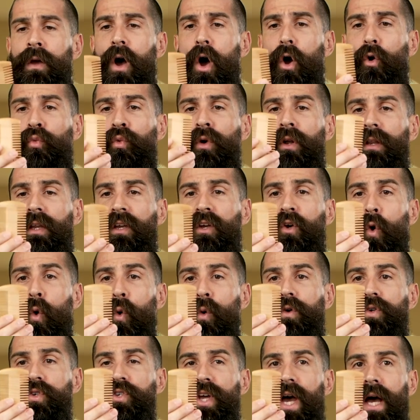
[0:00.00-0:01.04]
really
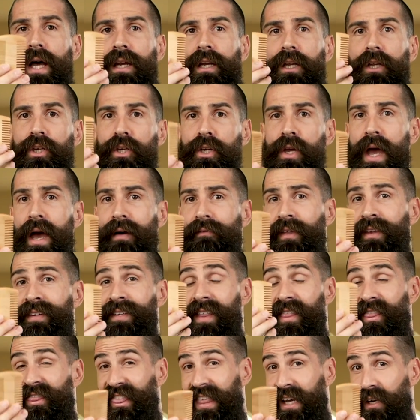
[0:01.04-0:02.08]
coarse side and you have a
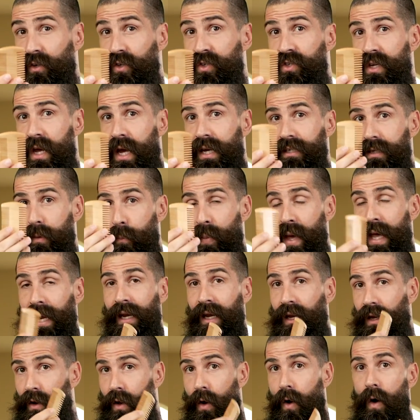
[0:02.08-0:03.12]
thicker side
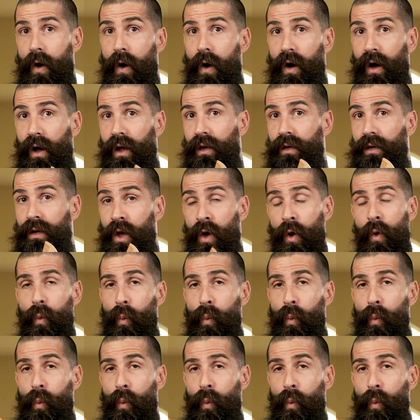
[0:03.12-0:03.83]
depending on